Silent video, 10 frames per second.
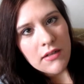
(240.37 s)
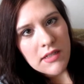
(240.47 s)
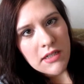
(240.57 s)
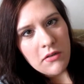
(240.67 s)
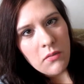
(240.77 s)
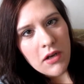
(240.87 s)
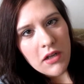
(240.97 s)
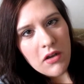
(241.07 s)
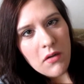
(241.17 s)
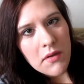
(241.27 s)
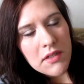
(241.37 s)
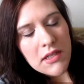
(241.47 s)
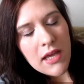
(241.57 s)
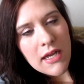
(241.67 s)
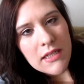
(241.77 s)
I didn't want to go into
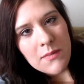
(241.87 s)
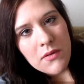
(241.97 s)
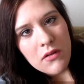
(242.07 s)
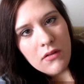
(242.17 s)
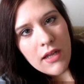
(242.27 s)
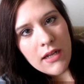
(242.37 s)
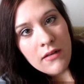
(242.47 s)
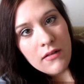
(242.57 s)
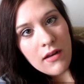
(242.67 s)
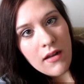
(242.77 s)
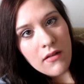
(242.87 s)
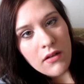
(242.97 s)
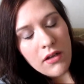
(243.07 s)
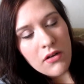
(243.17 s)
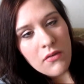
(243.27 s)
the hospital and,
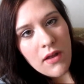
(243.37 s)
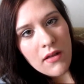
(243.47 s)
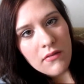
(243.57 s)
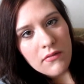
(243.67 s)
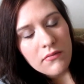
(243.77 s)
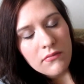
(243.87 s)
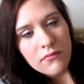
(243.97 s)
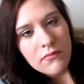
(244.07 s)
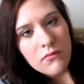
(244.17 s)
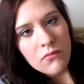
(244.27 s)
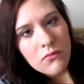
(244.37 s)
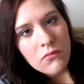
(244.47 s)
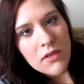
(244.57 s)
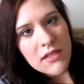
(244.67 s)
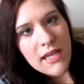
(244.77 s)
you know,
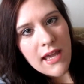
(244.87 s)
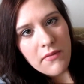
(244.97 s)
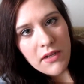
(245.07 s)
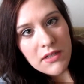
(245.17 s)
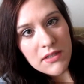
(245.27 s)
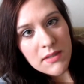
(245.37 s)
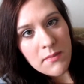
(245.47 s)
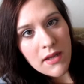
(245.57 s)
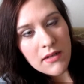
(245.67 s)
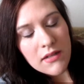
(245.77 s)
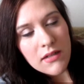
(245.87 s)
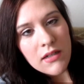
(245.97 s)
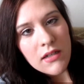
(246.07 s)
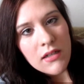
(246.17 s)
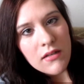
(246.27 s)
risk having to spend,
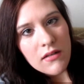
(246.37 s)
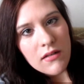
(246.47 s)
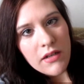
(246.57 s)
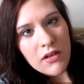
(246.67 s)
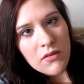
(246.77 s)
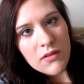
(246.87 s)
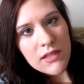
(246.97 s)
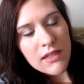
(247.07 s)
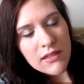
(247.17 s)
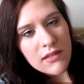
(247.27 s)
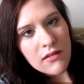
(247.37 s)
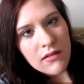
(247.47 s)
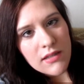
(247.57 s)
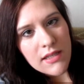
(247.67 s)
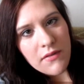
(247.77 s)
you know, six,
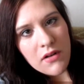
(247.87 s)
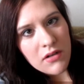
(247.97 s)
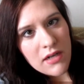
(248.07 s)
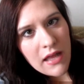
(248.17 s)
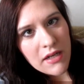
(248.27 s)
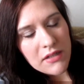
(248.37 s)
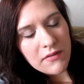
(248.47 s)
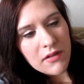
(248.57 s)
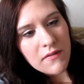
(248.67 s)
seven hundred dollars for a